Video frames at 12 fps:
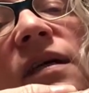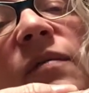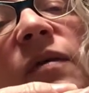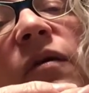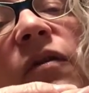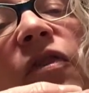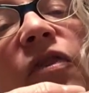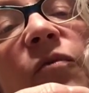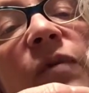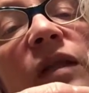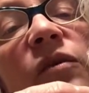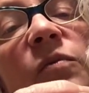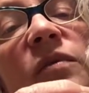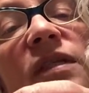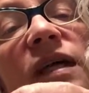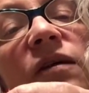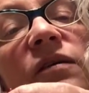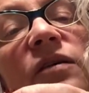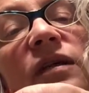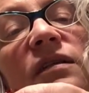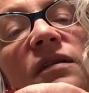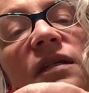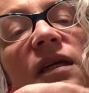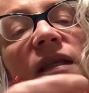about three loops down, you can
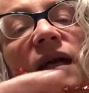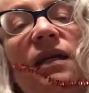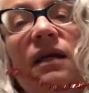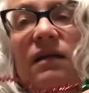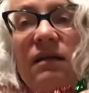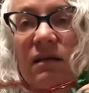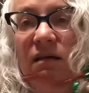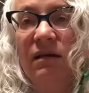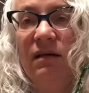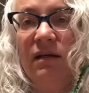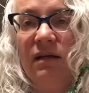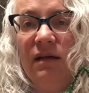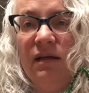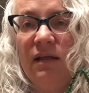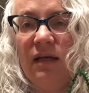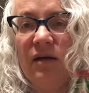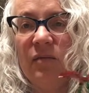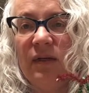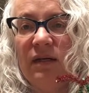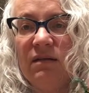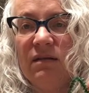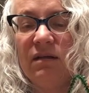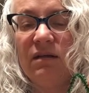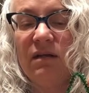stick that in and that'll be his
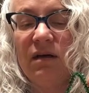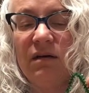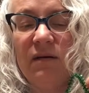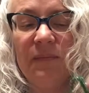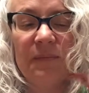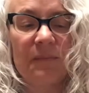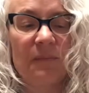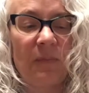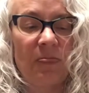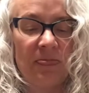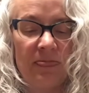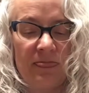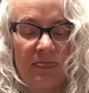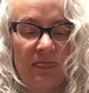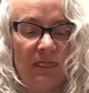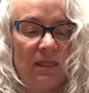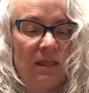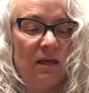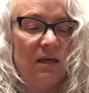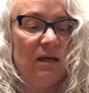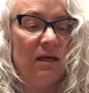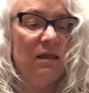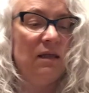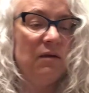little tongue.
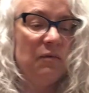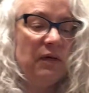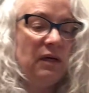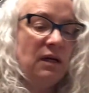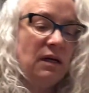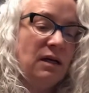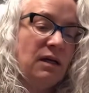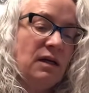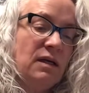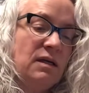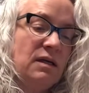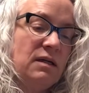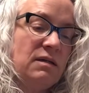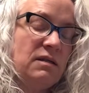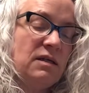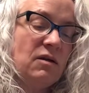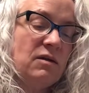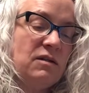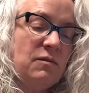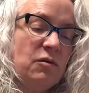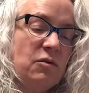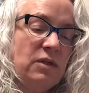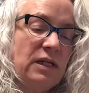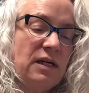And then we can stick on some
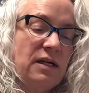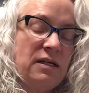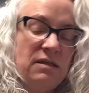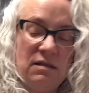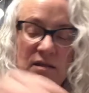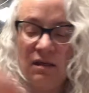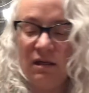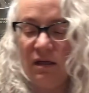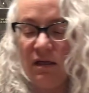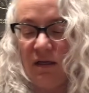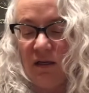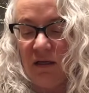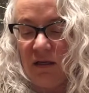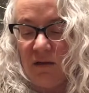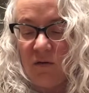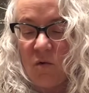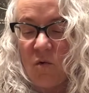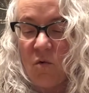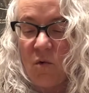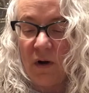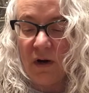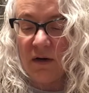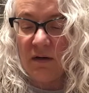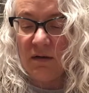googly eyes
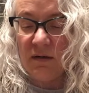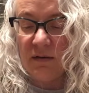or